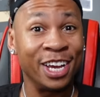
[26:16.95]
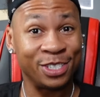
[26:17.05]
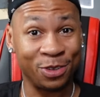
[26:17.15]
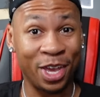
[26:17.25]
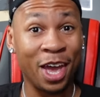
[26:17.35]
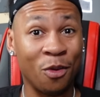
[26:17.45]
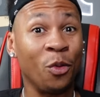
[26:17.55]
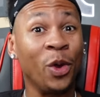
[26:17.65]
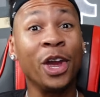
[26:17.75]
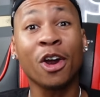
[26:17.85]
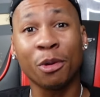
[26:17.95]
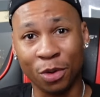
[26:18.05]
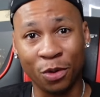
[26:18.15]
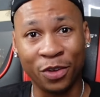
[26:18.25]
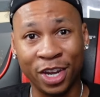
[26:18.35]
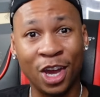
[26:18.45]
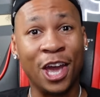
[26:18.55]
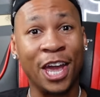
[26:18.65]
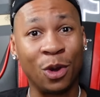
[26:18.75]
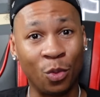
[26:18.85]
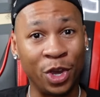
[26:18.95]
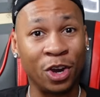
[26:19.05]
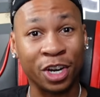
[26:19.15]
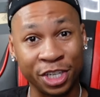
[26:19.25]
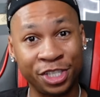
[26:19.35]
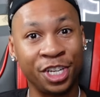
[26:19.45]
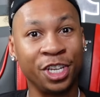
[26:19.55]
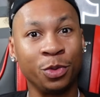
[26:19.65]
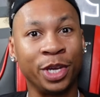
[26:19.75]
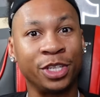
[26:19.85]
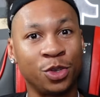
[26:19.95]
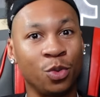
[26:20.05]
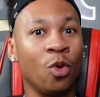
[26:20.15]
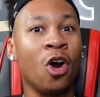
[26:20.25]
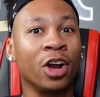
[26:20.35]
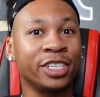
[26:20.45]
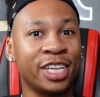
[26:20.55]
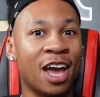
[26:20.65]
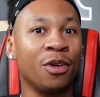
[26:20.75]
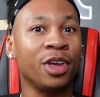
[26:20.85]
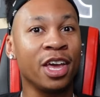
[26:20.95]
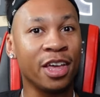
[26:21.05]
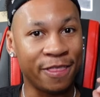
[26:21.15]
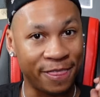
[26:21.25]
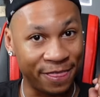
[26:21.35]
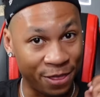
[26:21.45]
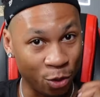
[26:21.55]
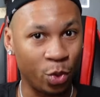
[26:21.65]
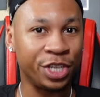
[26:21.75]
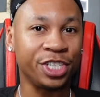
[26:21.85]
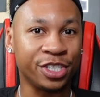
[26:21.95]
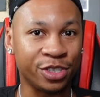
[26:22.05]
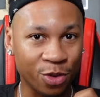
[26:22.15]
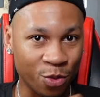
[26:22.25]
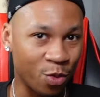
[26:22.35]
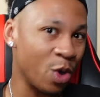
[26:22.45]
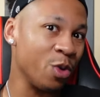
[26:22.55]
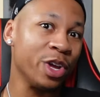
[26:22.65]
So yeah, we are moving and we are continuing to walk down the witch's road.